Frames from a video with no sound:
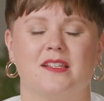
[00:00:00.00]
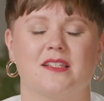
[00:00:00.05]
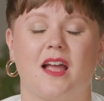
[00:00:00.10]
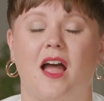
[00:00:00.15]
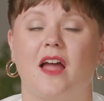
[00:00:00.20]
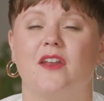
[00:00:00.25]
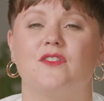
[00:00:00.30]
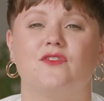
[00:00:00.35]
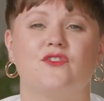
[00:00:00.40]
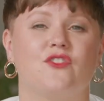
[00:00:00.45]
And it's
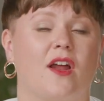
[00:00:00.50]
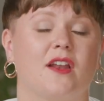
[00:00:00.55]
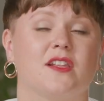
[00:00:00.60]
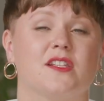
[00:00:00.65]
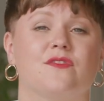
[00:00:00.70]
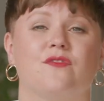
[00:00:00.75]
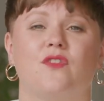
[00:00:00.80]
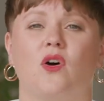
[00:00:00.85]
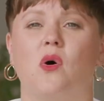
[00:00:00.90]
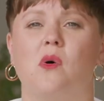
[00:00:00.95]
kind of
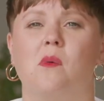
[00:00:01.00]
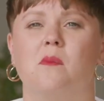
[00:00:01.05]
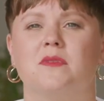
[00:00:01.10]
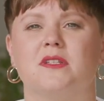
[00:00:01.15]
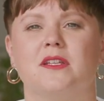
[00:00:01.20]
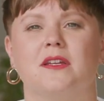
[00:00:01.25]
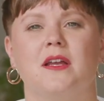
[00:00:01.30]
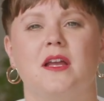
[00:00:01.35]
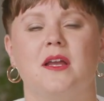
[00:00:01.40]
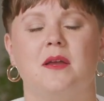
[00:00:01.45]

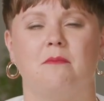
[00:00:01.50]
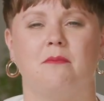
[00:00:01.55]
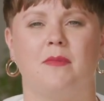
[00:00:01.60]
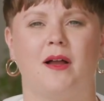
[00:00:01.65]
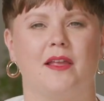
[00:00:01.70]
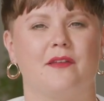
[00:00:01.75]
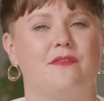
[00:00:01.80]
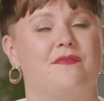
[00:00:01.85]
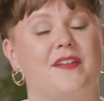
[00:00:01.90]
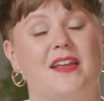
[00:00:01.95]
transformed
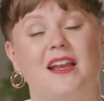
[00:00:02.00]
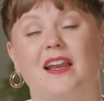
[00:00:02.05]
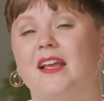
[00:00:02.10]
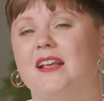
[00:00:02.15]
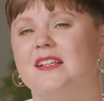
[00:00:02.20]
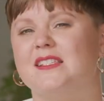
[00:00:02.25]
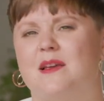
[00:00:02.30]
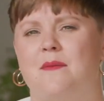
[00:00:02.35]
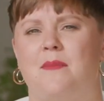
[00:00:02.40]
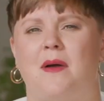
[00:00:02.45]
my
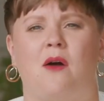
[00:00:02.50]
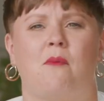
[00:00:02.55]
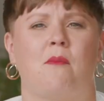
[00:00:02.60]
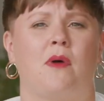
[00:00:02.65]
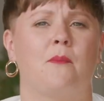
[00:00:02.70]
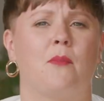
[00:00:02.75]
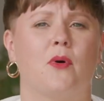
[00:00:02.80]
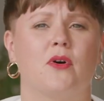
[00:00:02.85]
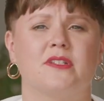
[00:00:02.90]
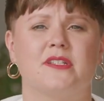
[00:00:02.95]
feelings about
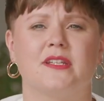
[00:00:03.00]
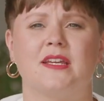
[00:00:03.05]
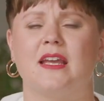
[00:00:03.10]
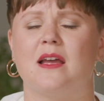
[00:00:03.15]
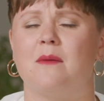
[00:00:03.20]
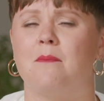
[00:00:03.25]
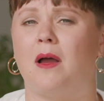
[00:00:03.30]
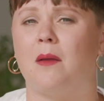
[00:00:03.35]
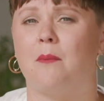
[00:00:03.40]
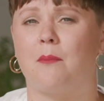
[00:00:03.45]
my body
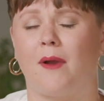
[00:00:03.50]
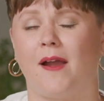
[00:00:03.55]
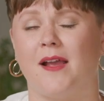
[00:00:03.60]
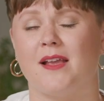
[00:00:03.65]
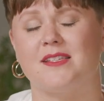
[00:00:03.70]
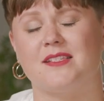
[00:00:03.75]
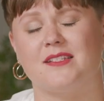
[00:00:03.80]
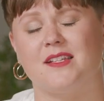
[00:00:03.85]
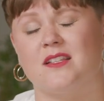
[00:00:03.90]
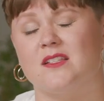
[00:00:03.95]
and my
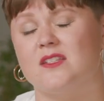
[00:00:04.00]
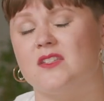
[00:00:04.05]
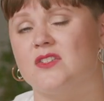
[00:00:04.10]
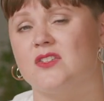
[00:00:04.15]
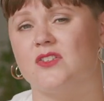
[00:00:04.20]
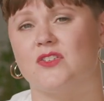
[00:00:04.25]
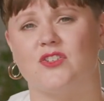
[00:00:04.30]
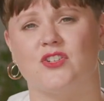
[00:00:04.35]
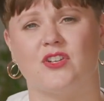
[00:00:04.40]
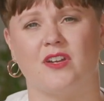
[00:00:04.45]
breast in
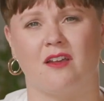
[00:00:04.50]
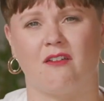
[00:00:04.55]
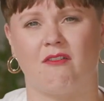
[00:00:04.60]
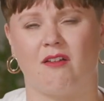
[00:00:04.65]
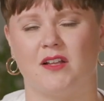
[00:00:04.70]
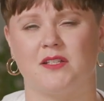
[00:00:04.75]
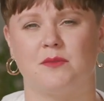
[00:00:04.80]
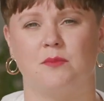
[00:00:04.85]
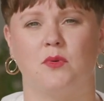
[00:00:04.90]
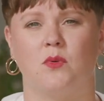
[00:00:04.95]
such an
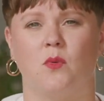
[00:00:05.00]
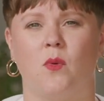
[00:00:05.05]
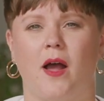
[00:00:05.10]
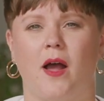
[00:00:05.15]
incredible